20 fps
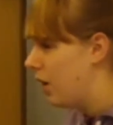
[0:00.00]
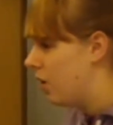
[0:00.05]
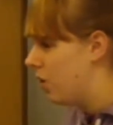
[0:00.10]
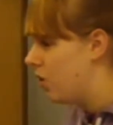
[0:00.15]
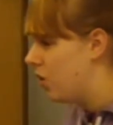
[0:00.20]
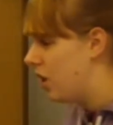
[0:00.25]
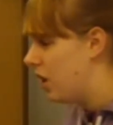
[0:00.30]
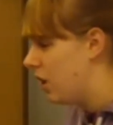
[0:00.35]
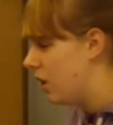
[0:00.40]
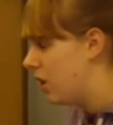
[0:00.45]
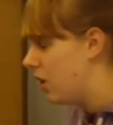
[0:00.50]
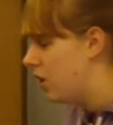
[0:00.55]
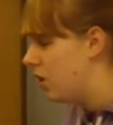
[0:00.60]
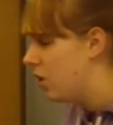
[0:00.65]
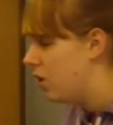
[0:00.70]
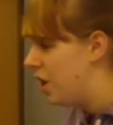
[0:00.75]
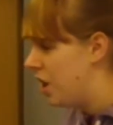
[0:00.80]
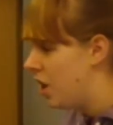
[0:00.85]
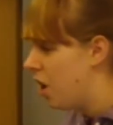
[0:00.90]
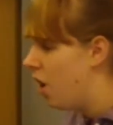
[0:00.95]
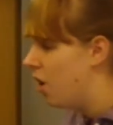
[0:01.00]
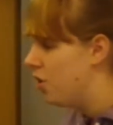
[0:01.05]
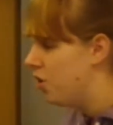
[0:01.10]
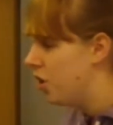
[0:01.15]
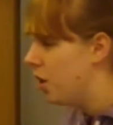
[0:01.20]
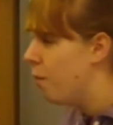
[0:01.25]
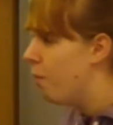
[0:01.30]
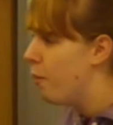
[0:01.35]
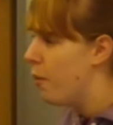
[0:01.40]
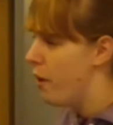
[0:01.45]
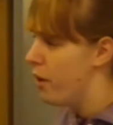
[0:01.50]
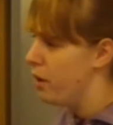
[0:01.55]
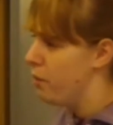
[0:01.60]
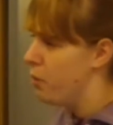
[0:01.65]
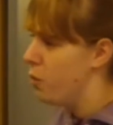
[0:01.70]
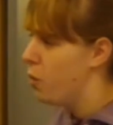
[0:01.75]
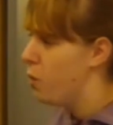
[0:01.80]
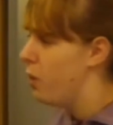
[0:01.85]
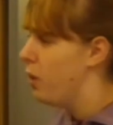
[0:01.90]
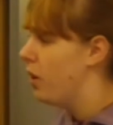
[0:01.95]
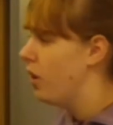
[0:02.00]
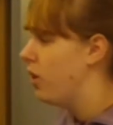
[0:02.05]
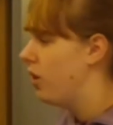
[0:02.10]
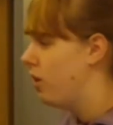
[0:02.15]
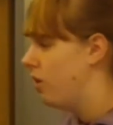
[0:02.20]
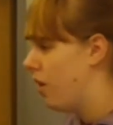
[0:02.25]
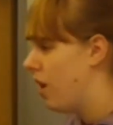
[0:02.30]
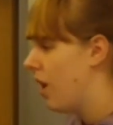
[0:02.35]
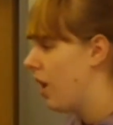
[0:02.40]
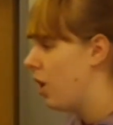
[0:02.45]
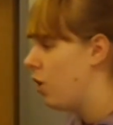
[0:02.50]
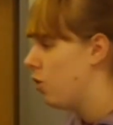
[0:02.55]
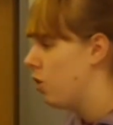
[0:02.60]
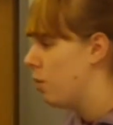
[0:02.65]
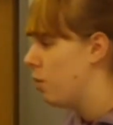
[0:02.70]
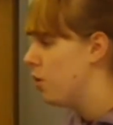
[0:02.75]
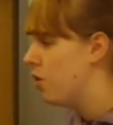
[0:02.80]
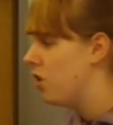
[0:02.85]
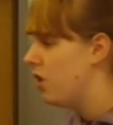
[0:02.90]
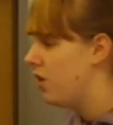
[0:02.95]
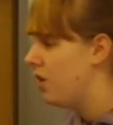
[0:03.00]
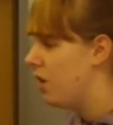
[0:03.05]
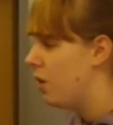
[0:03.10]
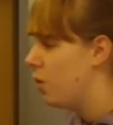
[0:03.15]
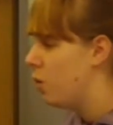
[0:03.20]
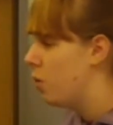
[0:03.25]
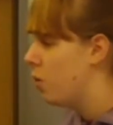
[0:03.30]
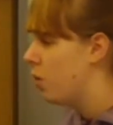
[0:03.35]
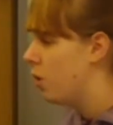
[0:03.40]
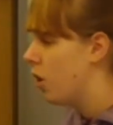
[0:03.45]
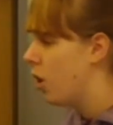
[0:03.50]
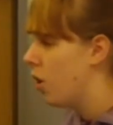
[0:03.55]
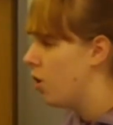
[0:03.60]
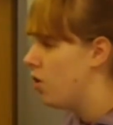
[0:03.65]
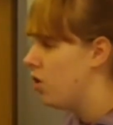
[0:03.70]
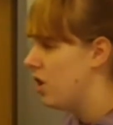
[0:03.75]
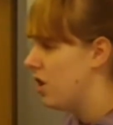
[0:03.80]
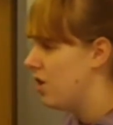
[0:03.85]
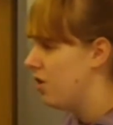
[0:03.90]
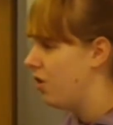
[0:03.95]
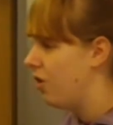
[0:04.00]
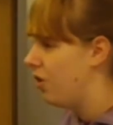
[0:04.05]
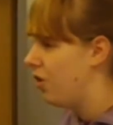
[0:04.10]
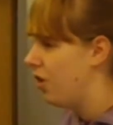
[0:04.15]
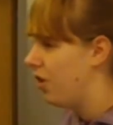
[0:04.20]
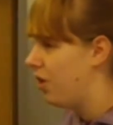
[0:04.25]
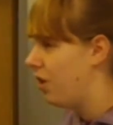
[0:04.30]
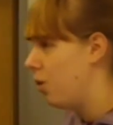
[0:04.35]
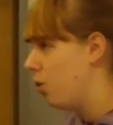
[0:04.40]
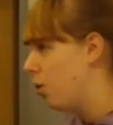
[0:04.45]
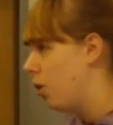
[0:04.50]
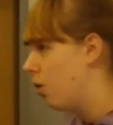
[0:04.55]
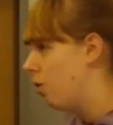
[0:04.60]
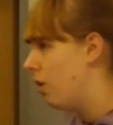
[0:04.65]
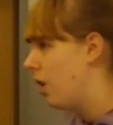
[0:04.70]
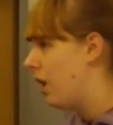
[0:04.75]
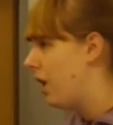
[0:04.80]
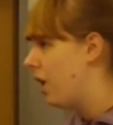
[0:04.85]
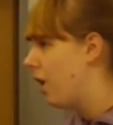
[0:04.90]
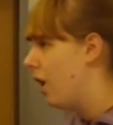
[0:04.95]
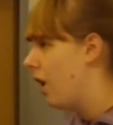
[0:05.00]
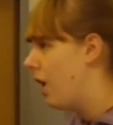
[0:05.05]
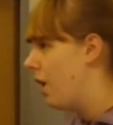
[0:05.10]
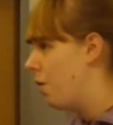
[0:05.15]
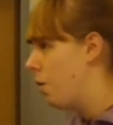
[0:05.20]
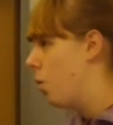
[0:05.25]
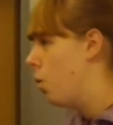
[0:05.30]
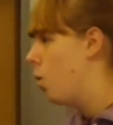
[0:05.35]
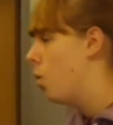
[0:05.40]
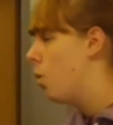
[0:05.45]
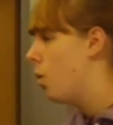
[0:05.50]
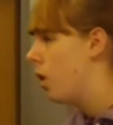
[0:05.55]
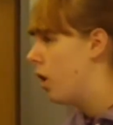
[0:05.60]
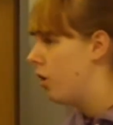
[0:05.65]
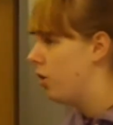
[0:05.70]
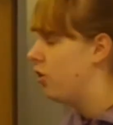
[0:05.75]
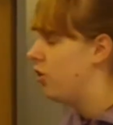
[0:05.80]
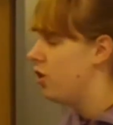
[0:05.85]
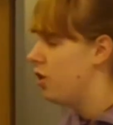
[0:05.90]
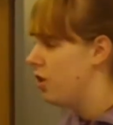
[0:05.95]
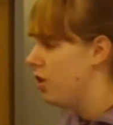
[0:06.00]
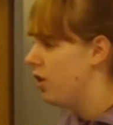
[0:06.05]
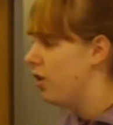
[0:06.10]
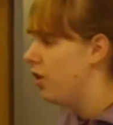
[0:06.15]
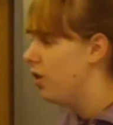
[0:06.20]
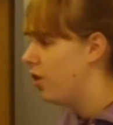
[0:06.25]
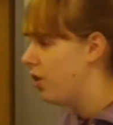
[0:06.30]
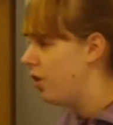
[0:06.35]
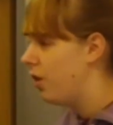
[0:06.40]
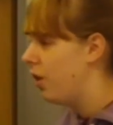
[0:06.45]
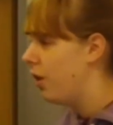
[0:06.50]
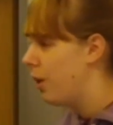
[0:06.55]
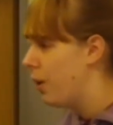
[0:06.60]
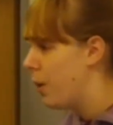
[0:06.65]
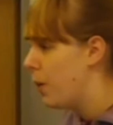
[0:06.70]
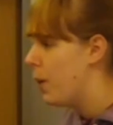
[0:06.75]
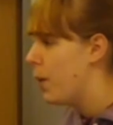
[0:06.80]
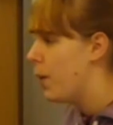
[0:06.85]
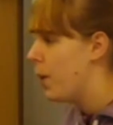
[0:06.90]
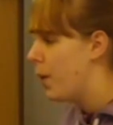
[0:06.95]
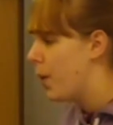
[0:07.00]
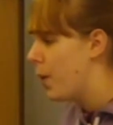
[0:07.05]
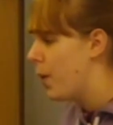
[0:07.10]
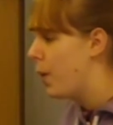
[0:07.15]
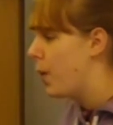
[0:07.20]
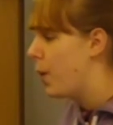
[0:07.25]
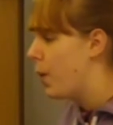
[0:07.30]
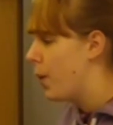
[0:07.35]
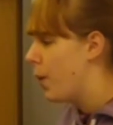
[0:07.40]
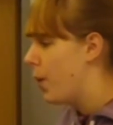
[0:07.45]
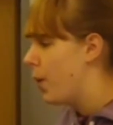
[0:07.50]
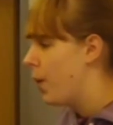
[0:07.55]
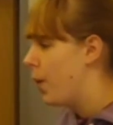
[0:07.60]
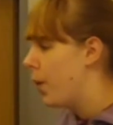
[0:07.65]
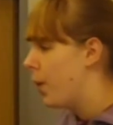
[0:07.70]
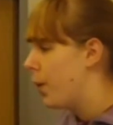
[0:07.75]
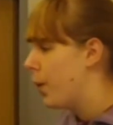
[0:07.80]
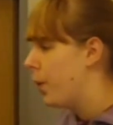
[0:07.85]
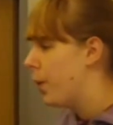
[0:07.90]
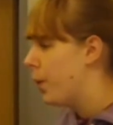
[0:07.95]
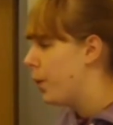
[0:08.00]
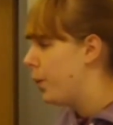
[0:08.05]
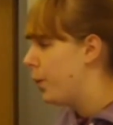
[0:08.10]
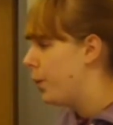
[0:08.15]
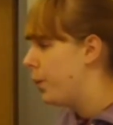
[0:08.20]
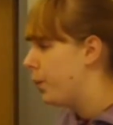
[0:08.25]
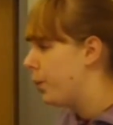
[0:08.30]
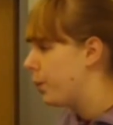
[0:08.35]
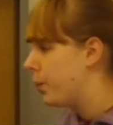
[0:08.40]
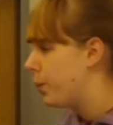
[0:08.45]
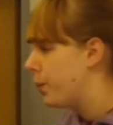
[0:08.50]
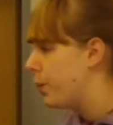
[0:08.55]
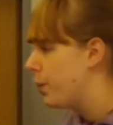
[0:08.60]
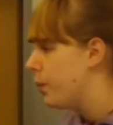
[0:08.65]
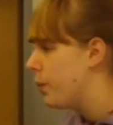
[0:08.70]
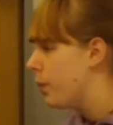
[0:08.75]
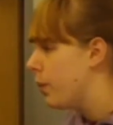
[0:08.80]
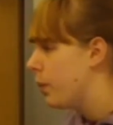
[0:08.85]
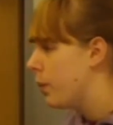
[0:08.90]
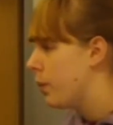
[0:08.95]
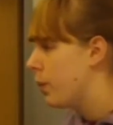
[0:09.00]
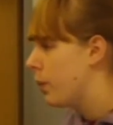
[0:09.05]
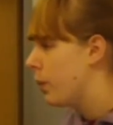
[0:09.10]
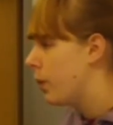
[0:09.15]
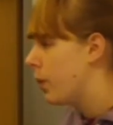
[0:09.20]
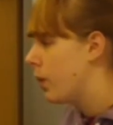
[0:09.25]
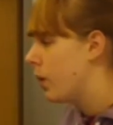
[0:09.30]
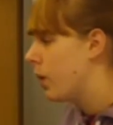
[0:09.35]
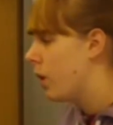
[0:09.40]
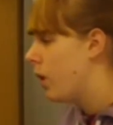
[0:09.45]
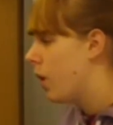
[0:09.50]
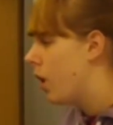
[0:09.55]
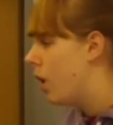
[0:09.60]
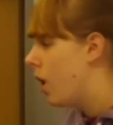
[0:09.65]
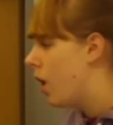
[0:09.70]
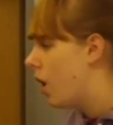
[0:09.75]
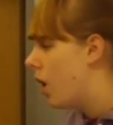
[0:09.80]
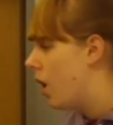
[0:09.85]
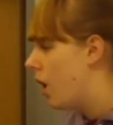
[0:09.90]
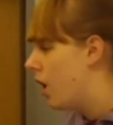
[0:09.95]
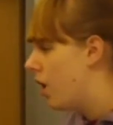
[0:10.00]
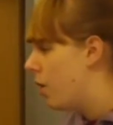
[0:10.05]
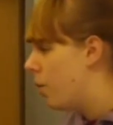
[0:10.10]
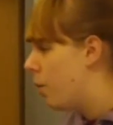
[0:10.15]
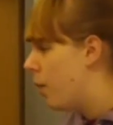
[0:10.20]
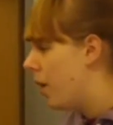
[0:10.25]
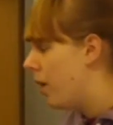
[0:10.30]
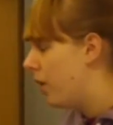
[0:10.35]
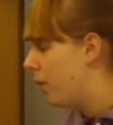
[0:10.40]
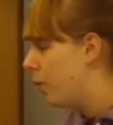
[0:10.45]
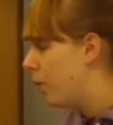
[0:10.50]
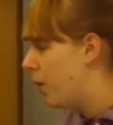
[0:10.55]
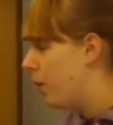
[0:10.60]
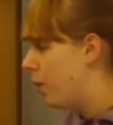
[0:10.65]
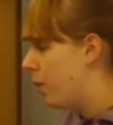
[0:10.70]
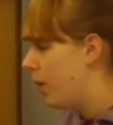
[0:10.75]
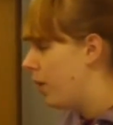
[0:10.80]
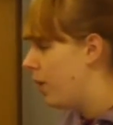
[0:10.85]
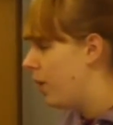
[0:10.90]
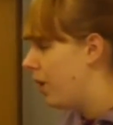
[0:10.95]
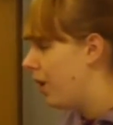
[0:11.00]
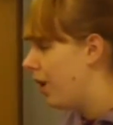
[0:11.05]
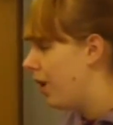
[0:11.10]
was a really good skater when she was younger, and she had a really bad injury, and she can't jump anymore because of that injury, but she still coaches and she's still got really high level students.